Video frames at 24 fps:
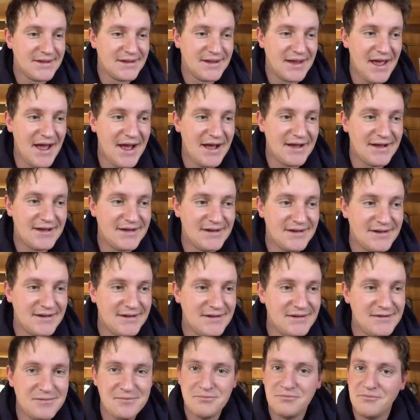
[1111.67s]
yeah,
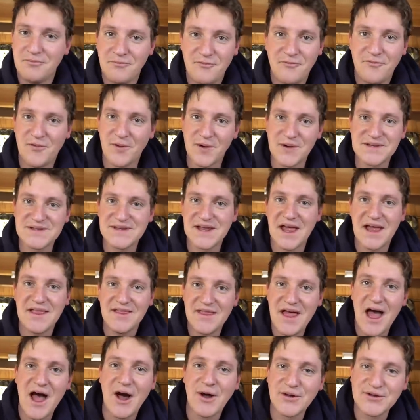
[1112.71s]
first night in
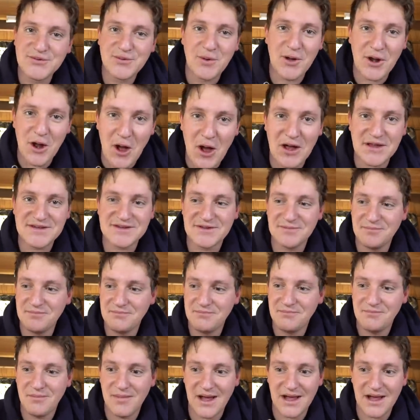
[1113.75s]
the house went awesome.